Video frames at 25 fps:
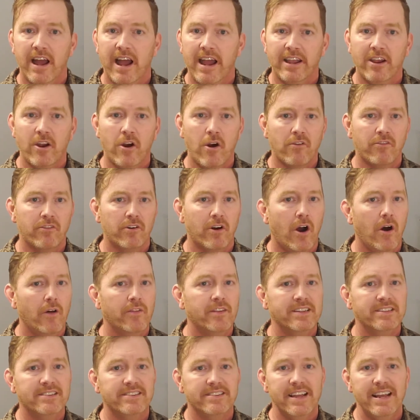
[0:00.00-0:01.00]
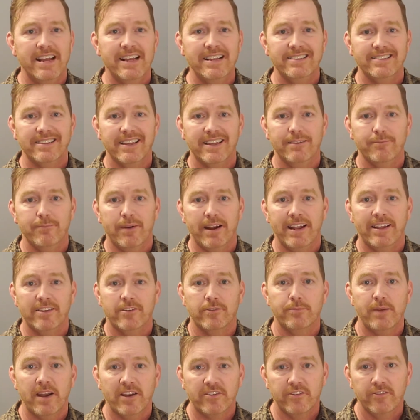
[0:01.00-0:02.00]
I go over all these things in my
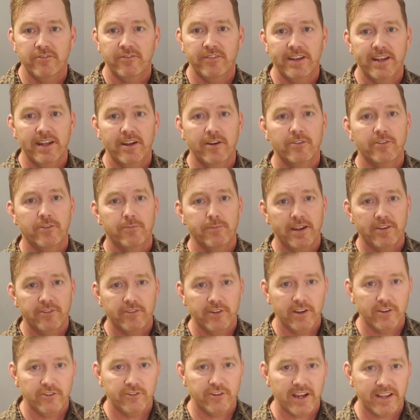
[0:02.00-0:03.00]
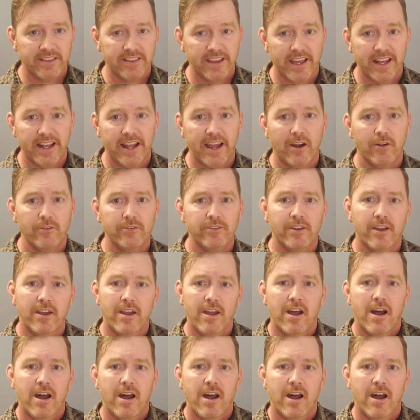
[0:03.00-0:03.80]
inspection video, so make sure you check that out.